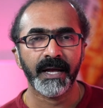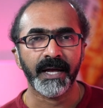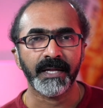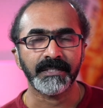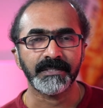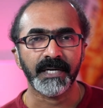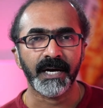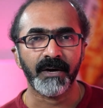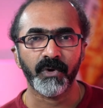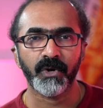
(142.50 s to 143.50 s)
And
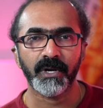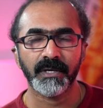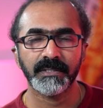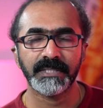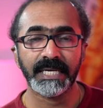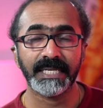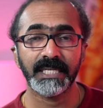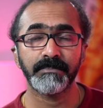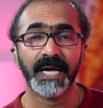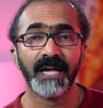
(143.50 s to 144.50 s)
we're going to take a
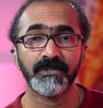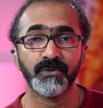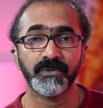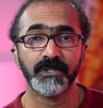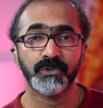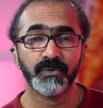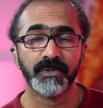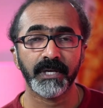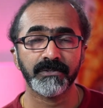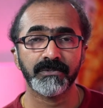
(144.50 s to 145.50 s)
deep dive into these
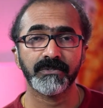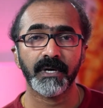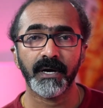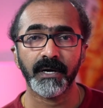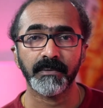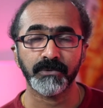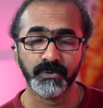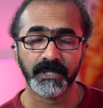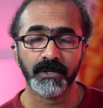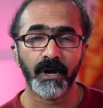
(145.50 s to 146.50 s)
two things,
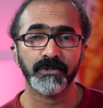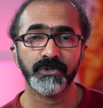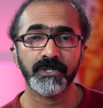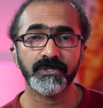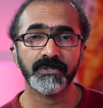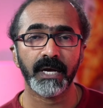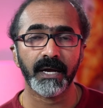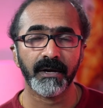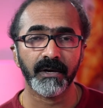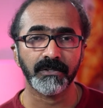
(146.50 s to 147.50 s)
two technologies
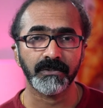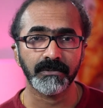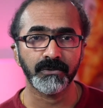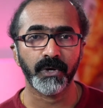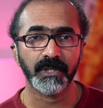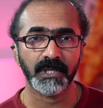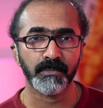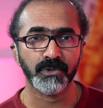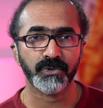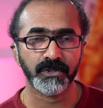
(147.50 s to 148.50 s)
during the
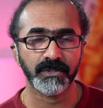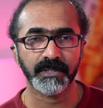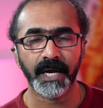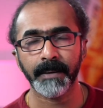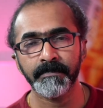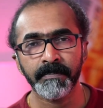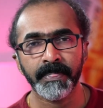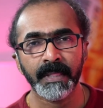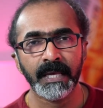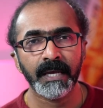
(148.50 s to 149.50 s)
demonstration time.
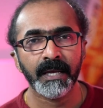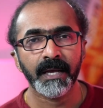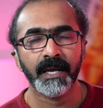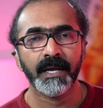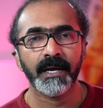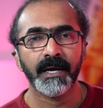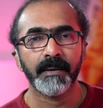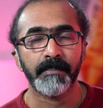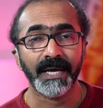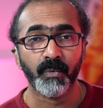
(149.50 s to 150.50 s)

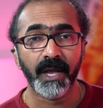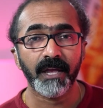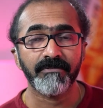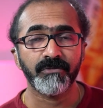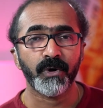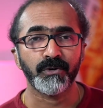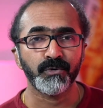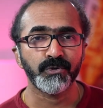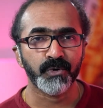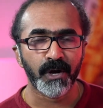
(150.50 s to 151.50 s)
By the way, if you are
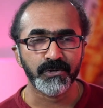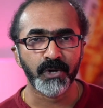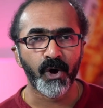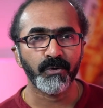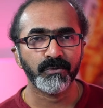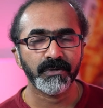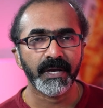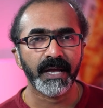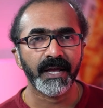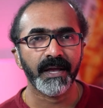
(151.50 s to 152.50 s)
new to our show,
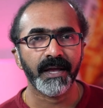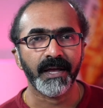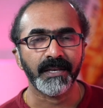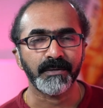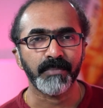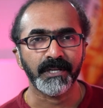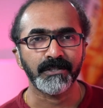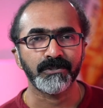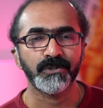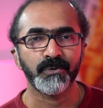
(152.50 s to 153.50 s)
and
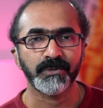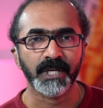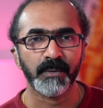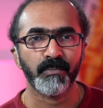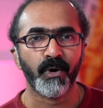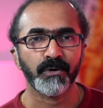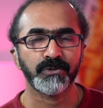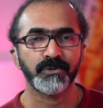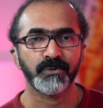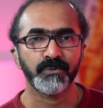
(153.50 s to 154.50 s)
please use the comment
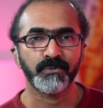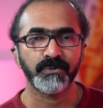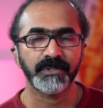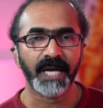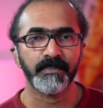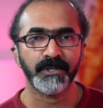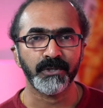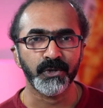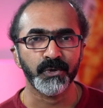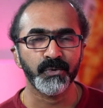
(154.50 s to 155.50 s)
box to type
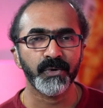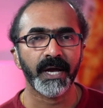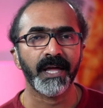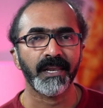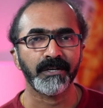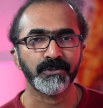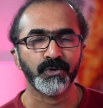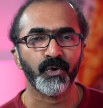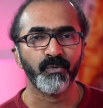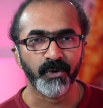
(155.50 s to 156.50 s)
in new and let
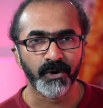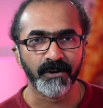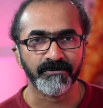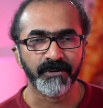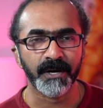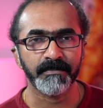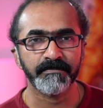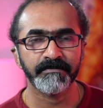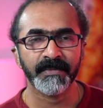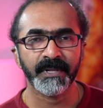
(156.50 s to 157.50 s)
us know where you're from.